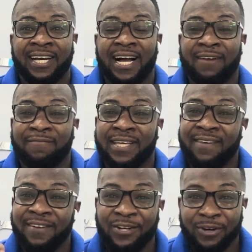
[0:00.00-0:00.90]
I've
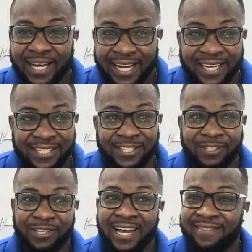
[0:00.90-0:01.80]
given you guys
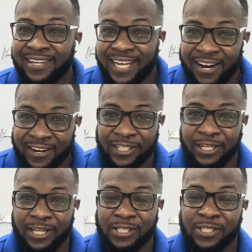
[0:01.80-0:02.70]
driving
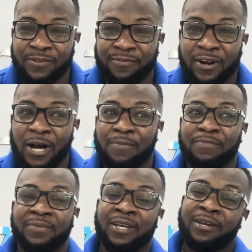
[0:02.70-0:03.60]
directions
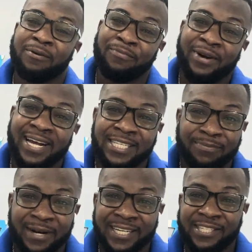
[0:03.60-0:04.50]
from
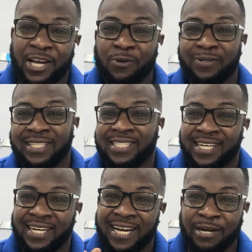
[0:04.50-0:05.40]
ChriSamz, so I use it as
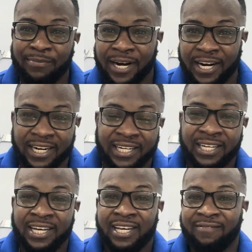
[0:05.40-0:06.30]
a landmark
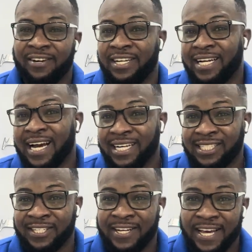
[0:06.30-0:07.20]
for you
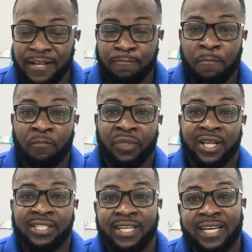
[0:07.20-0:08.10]
guys today,
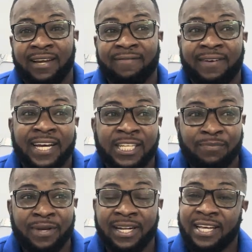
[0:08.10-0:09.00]
so you can find this
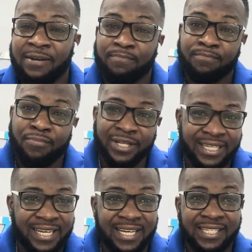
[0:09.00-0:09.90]
building
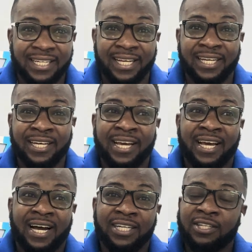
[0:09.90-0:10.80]
pretty easily
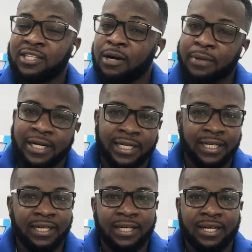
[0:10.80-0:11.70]
and just come on in.